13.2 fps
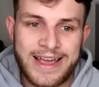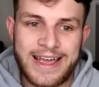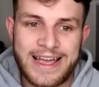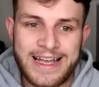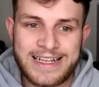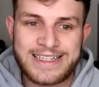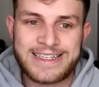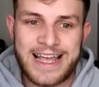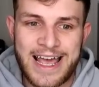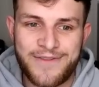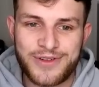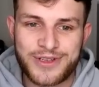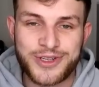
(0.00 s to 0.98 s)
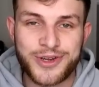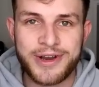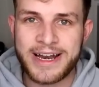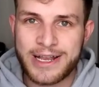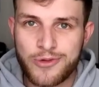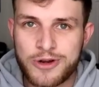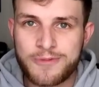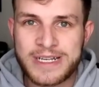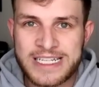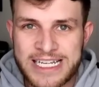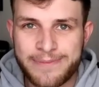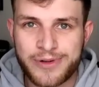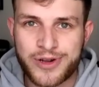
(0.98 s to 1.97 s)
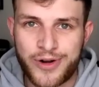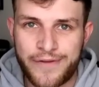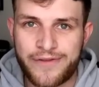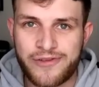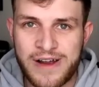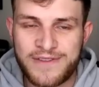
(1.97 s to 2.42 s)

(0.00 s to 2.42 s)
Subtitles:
It's Everton, and it would be typical for